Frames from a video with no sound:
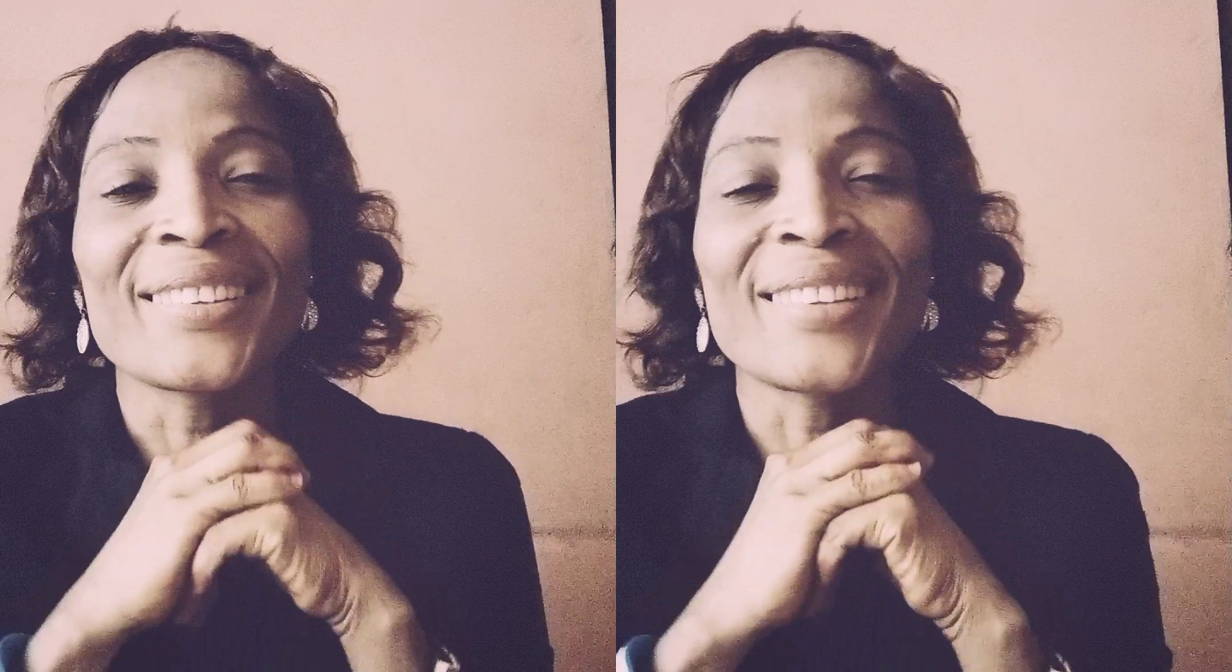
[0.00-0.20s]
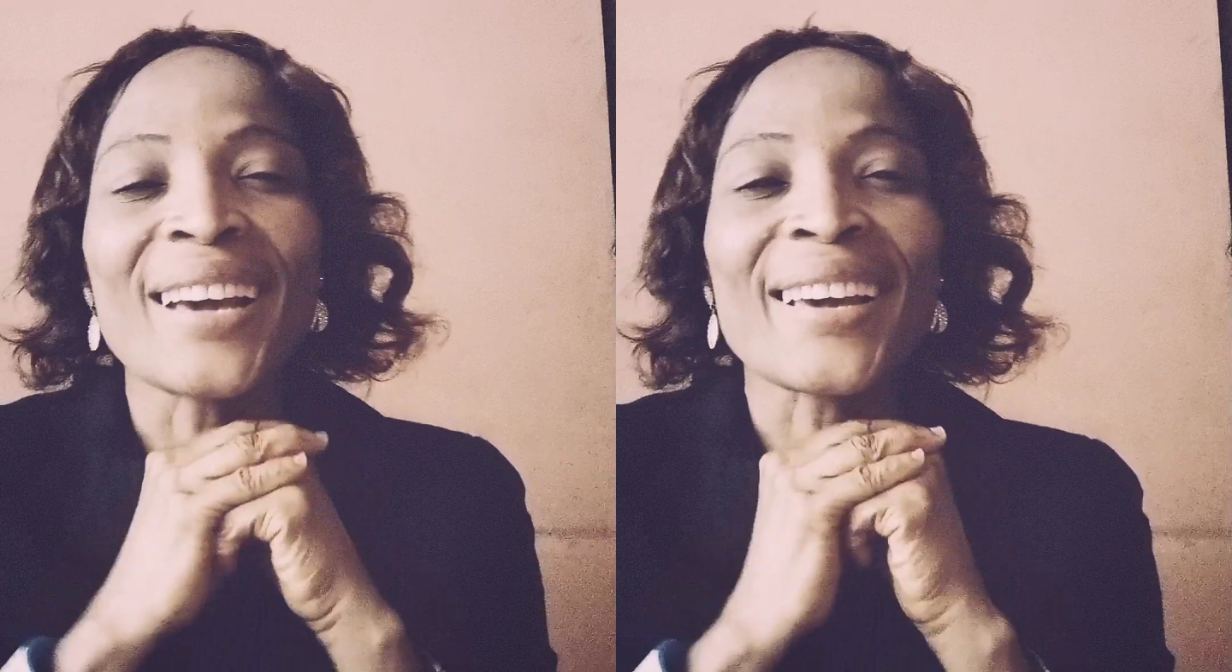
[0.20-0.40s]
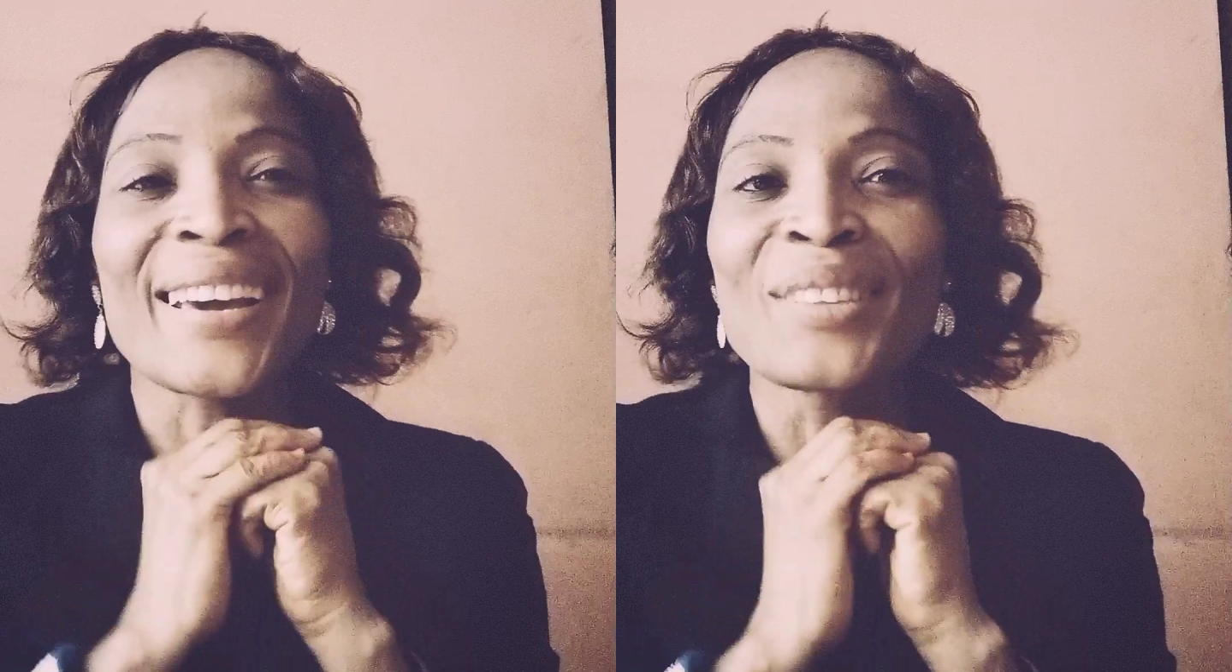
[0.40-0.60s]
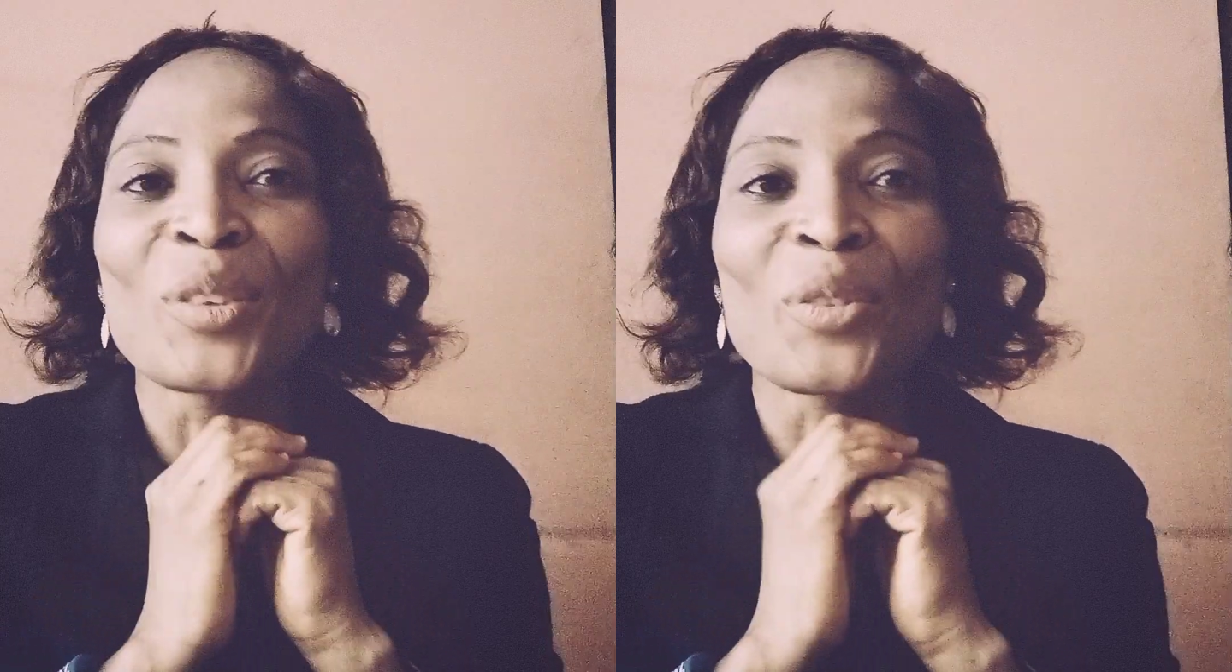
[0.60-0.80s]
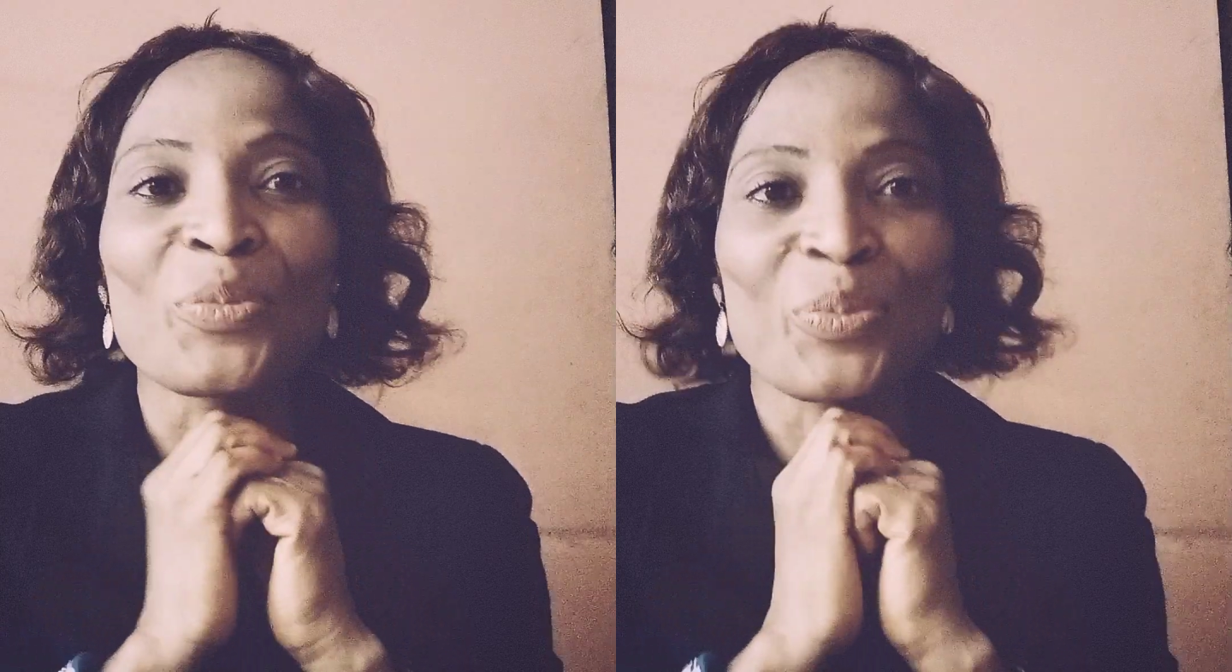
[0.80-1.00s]
that kind
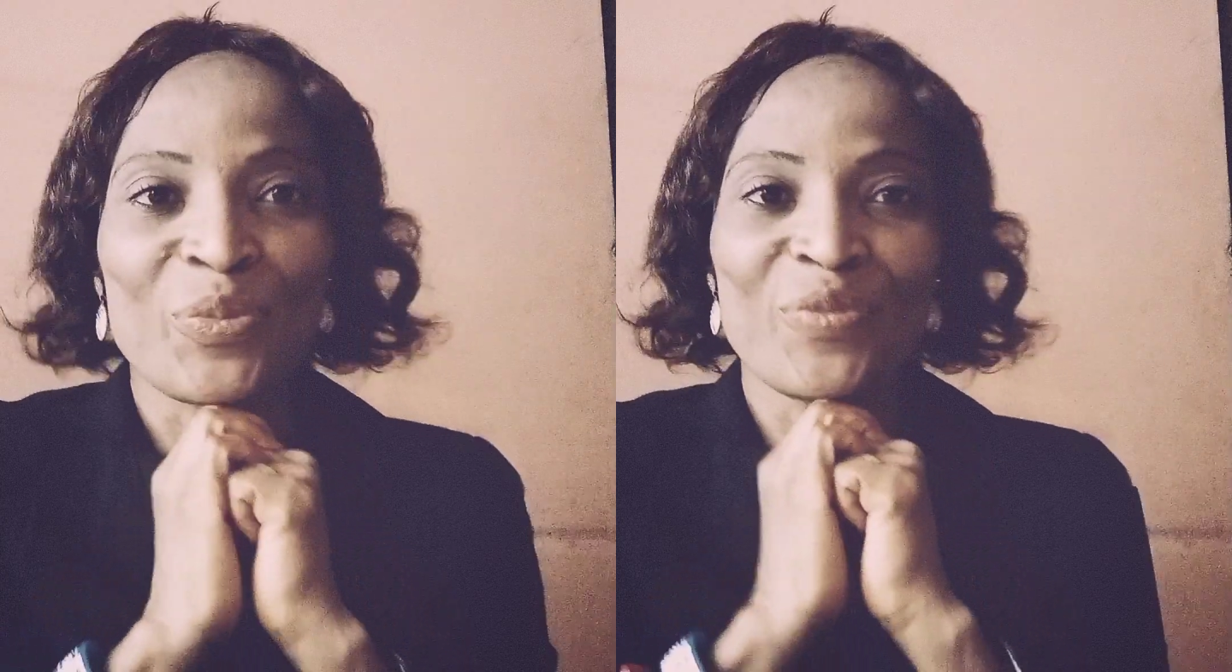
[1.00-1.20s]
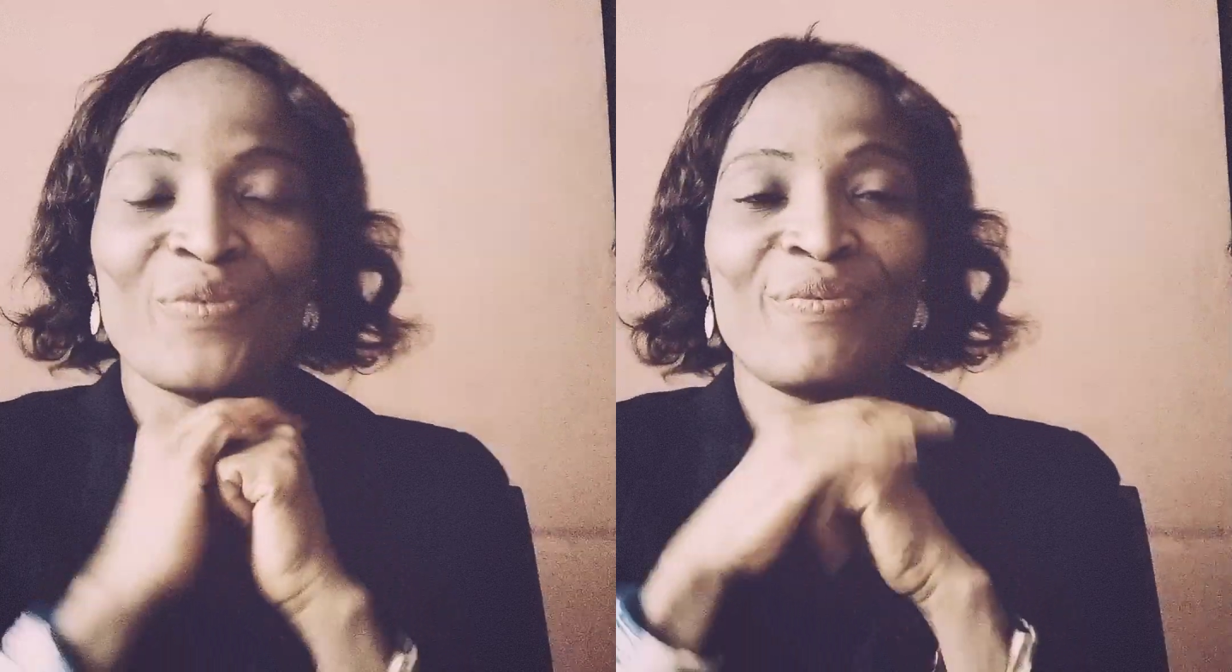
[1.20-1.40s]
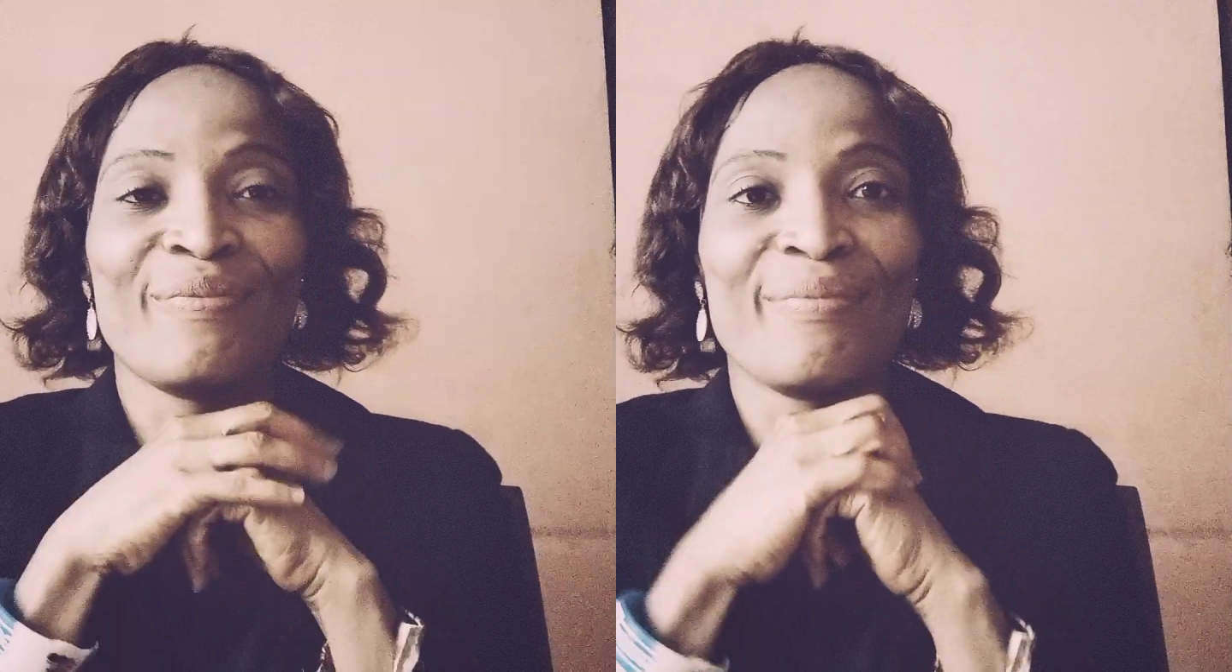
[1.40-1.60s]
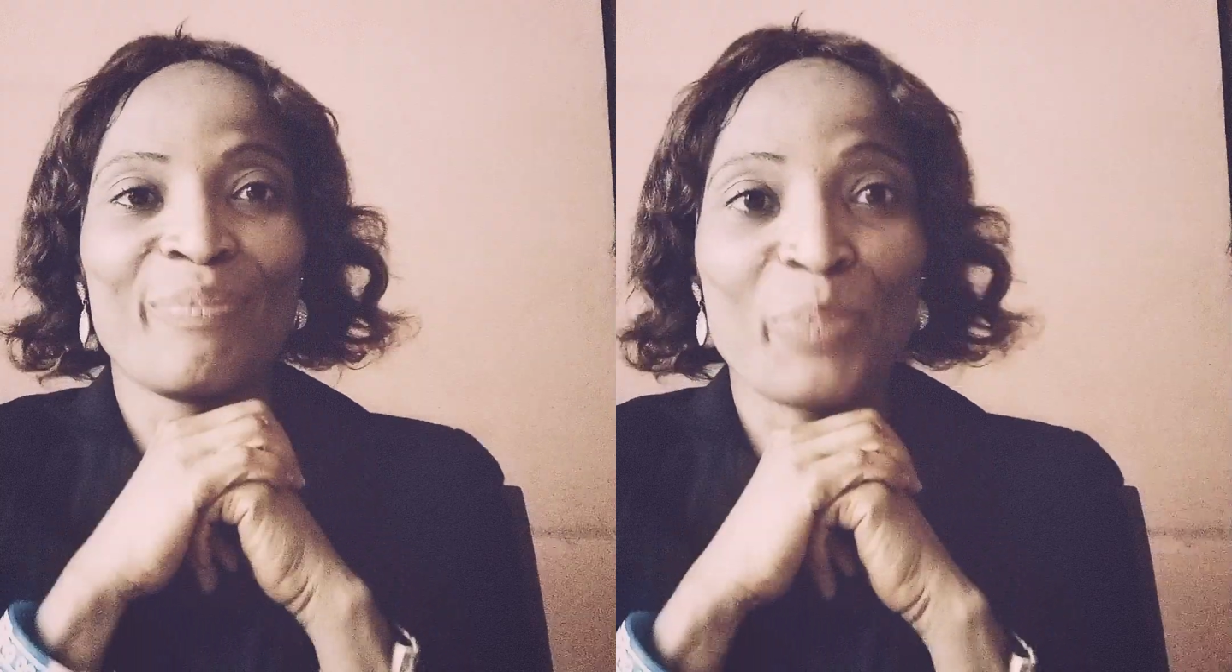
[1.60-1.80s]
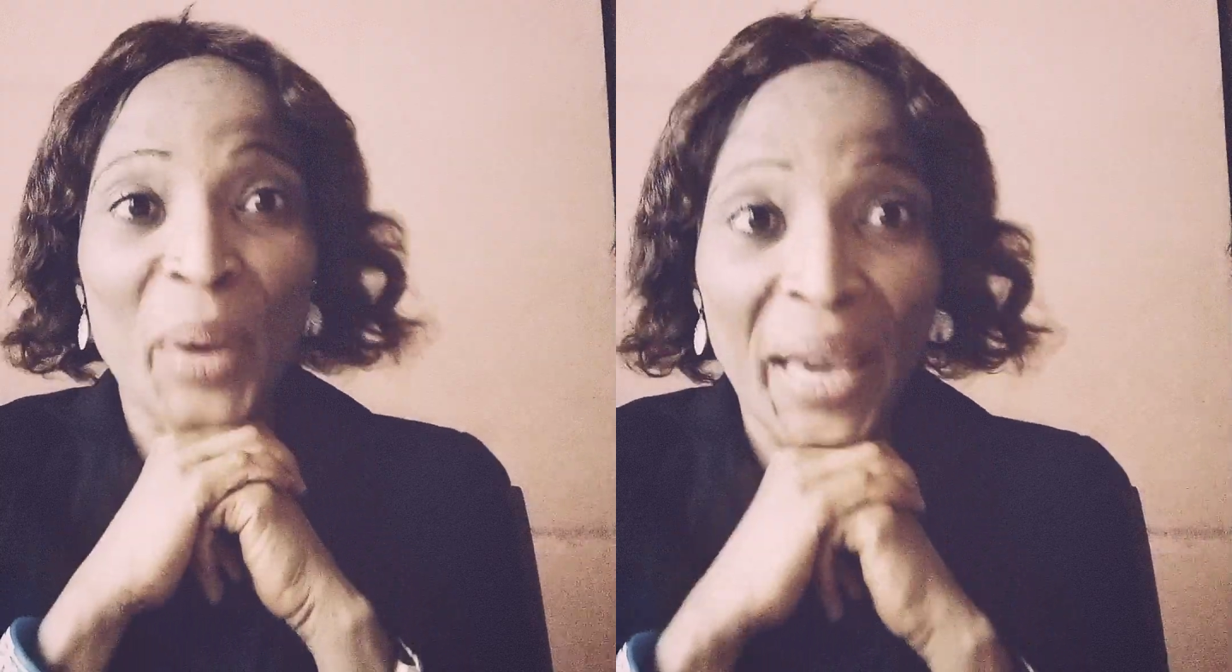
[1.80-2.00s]
of
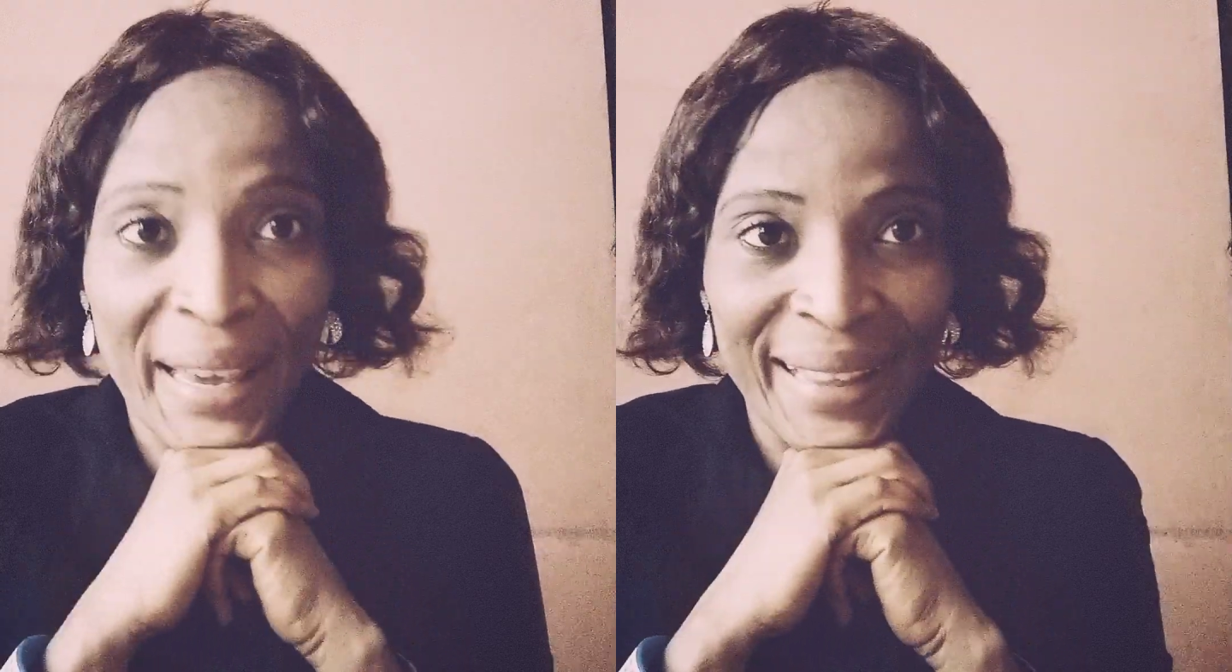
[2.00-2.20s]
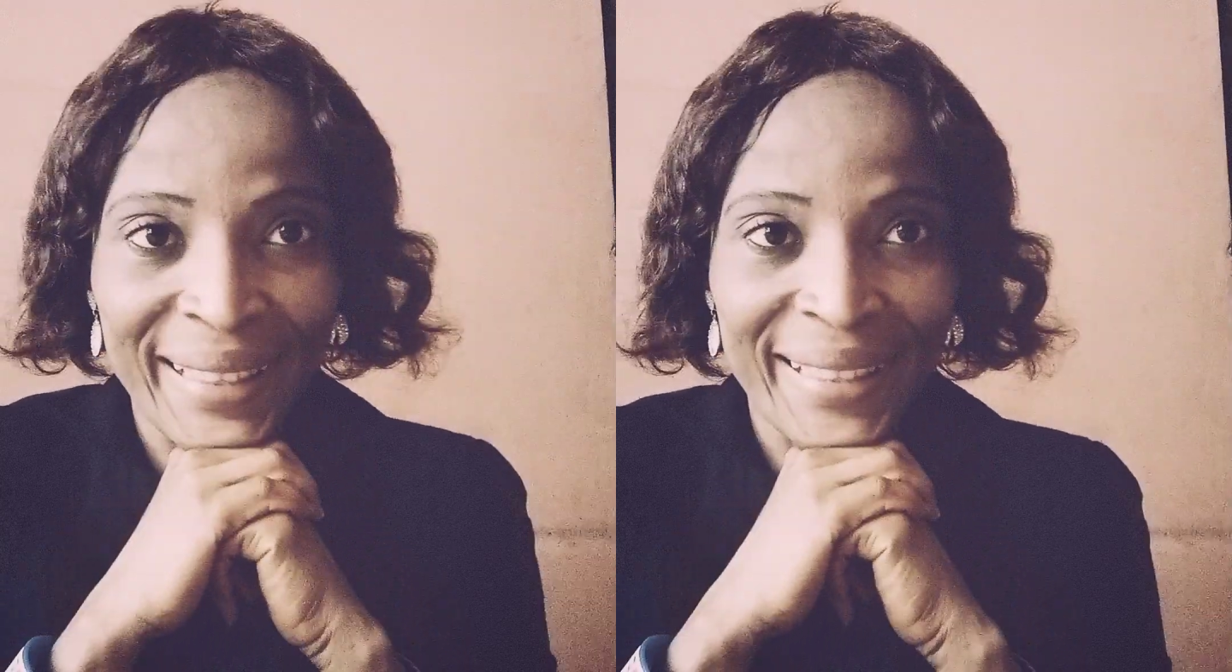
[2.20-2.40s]
pain.